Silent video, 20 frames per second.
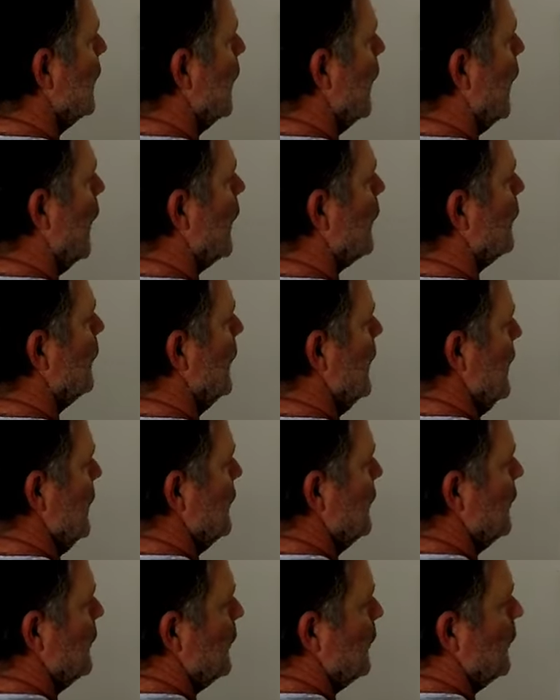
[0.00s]
our
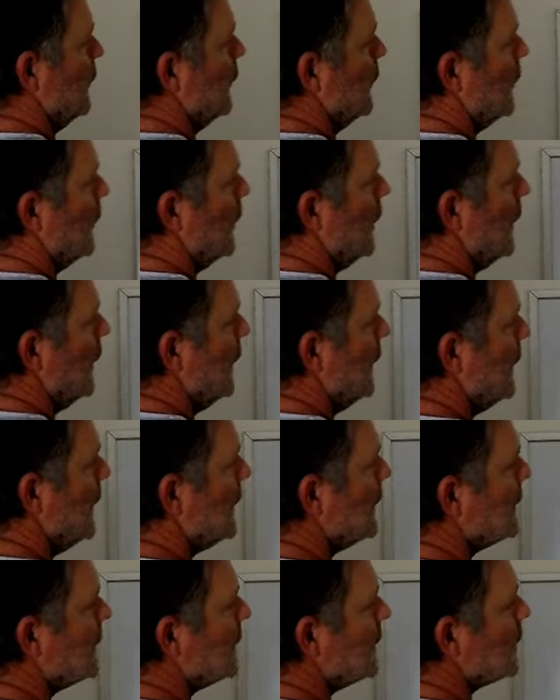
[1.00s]
reef.
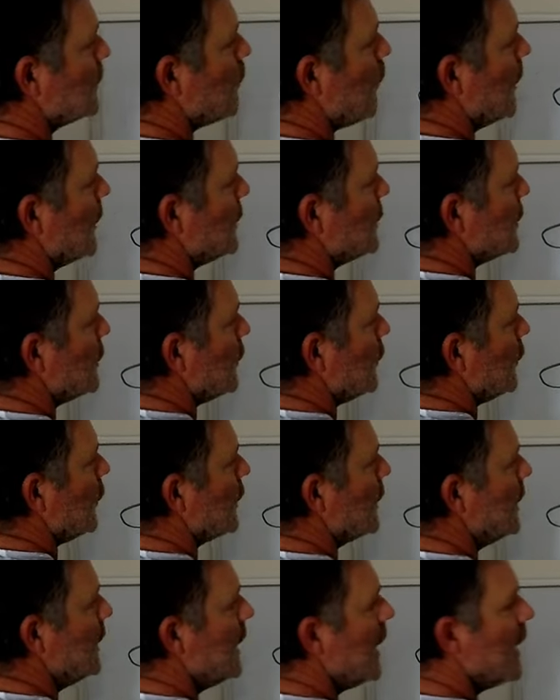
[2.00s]
This is what you're
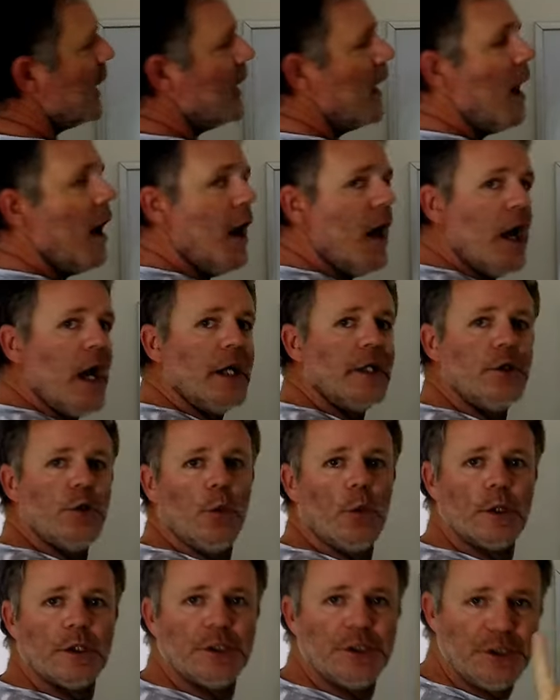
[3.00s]
looking at on
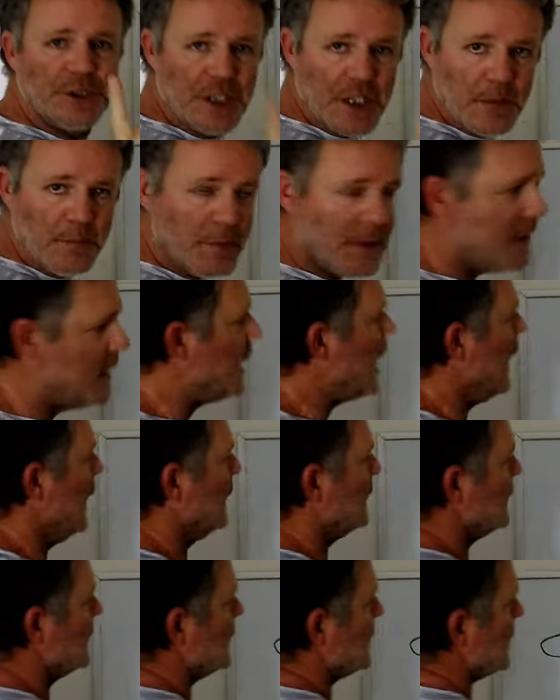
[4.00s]
your
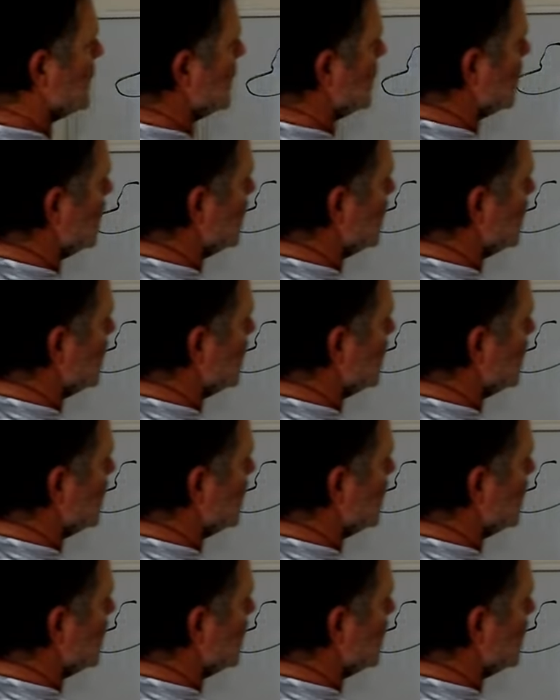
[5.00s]
GPS.